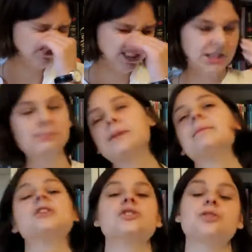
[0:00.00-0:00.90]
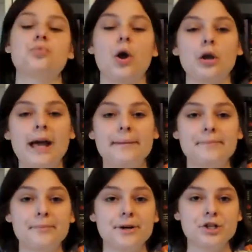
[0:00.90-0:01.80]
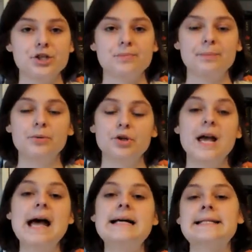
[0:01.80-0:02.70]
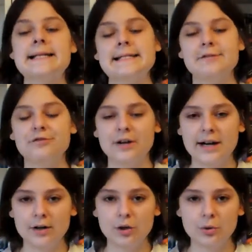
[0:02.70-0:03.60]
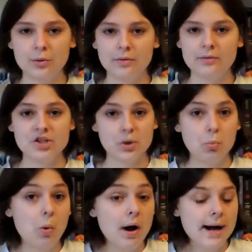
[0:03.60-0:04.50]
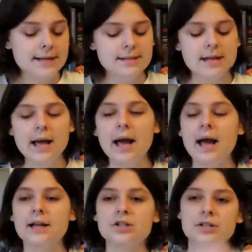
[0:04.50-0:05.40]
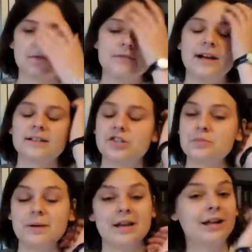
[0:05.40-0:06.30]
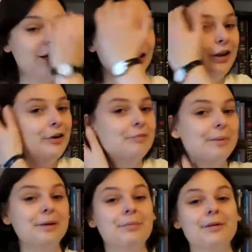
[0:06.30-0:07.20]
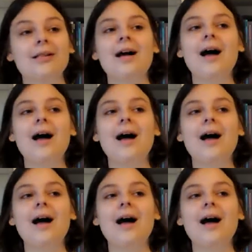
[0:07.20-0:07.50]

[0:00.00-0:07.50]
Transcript: She's pretty much in this work camp where she's been put since they figured out who she was, and the fact that she's been killing a lot of people.